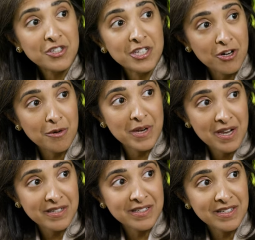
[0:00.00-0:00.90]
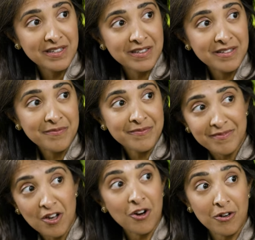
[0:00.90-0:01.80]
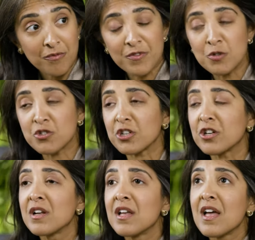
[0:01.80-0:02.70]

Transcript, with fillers: decarbonizing our future.